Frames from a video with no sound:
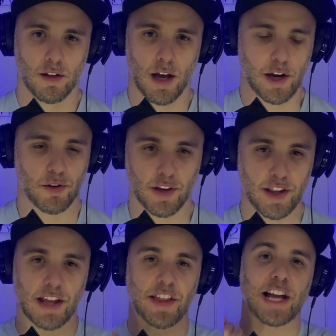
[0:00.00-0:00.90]
I don't.
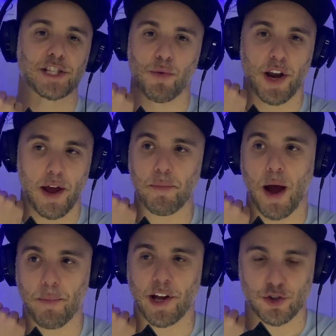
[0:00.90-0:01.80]
Like, that's the one
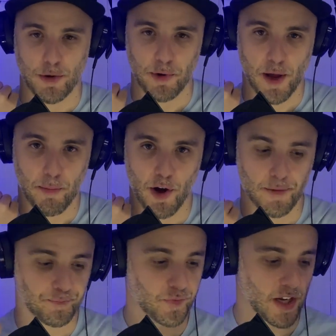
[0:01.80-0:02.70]
I'm like tripping up
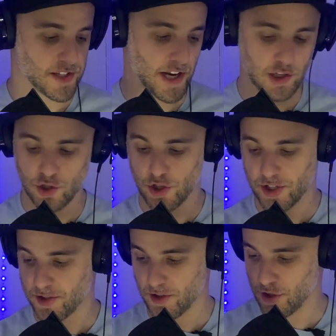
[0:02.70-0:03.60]
on. It's like you
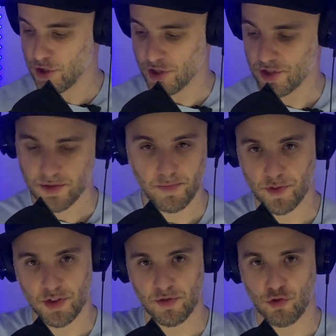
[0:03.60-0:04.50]
just
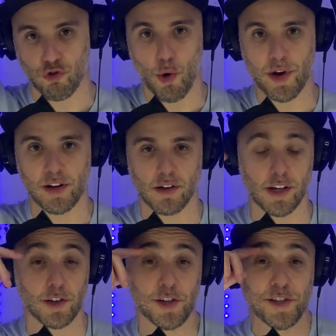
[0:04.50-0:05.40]
throw it and
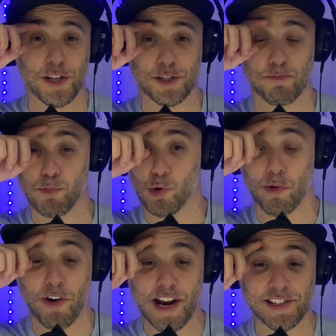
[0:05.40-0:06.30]
it just
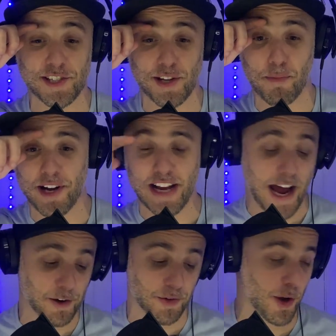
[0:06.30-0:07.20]
boomerangs to somebody.
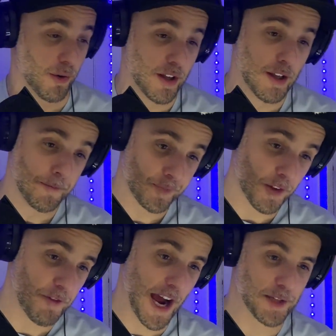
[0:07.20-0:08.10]
I don't know.
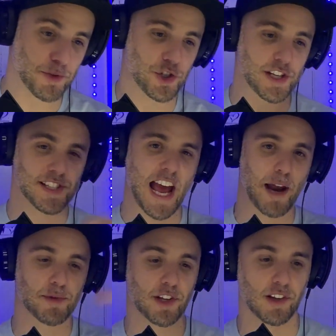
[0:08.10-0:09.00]
Fax machines,
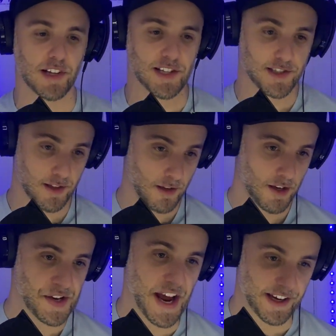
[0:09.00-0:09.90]
add them to the list.
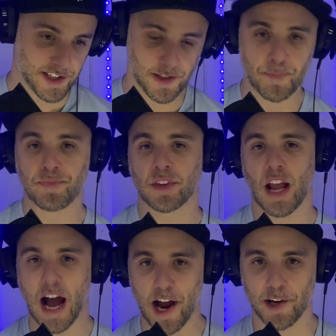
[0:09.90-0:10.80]
Next,
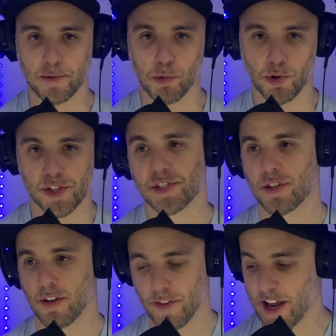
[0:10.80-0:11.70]
ironing boards.
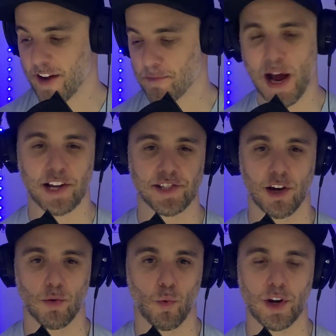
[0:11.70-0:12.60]
They have maxed
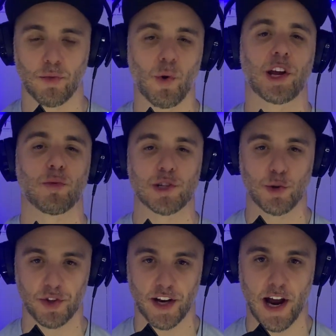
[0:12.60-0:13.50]
out. What can we do
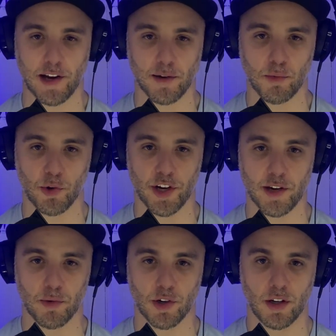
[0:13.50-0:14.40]
with an ironing board
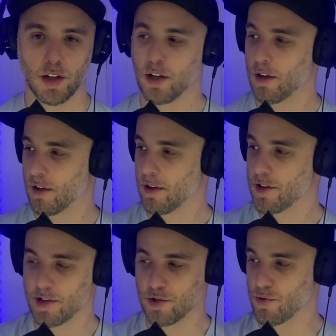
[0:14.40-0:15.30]
anymore?
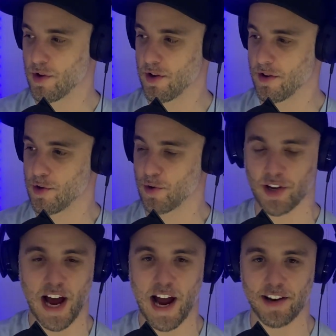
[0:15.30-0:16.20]
You can
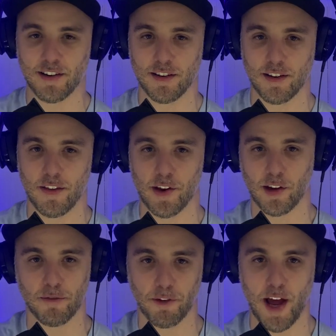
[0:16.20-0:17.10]
hide it and then it
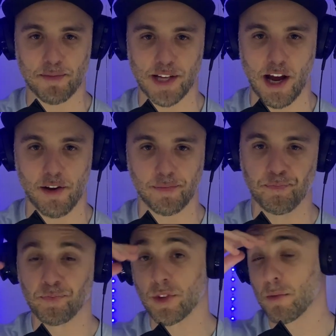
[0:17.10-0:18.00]
can flap down.
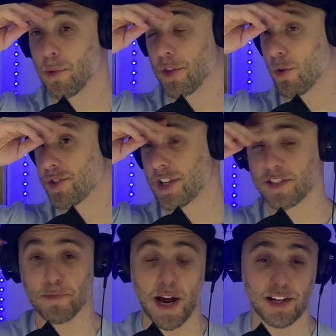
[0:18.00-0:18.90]
But those things
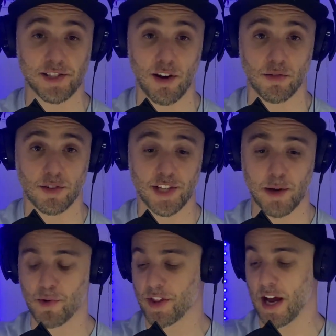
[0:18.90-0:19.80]
have maxed out.
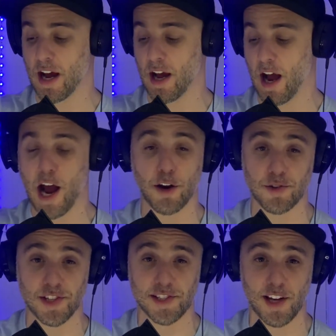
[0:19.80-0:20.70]
Same with
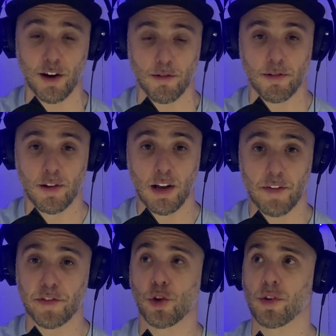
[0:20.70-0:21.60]
irons itself. I
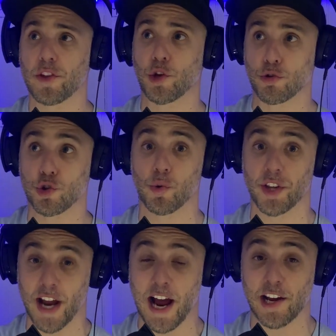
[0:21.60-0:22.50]
think the only thing you can do with
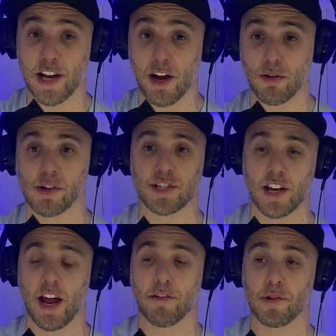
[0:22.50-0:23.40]
an iron now is
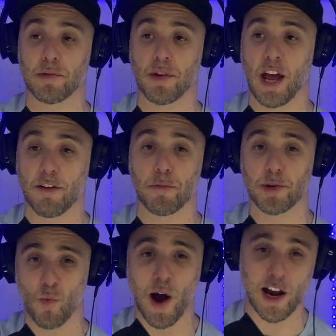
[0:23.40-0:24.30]
have it
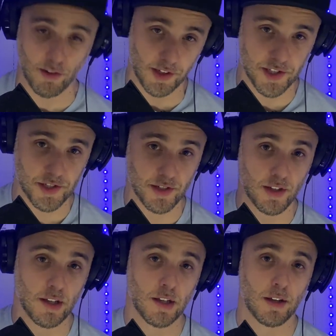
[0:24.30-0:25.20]
be wireless.
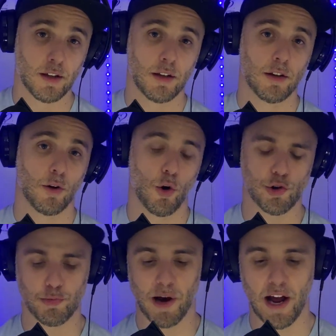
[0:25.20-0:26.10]
Or
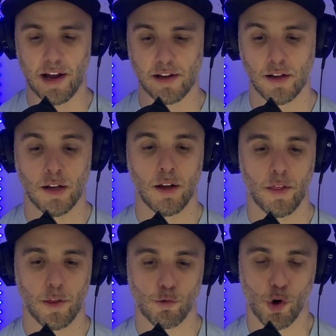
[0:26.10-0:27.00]
you buy
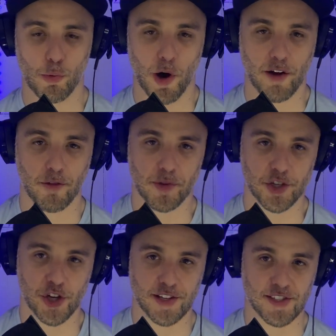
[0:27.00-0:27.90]
the robot from the
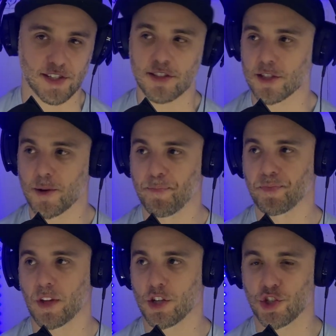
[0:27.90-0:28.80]
Jetsons
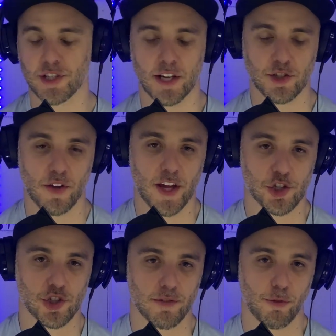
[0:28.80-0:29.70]
and she does all that
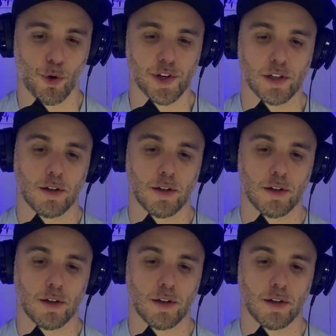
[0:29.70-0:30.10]
shit for you.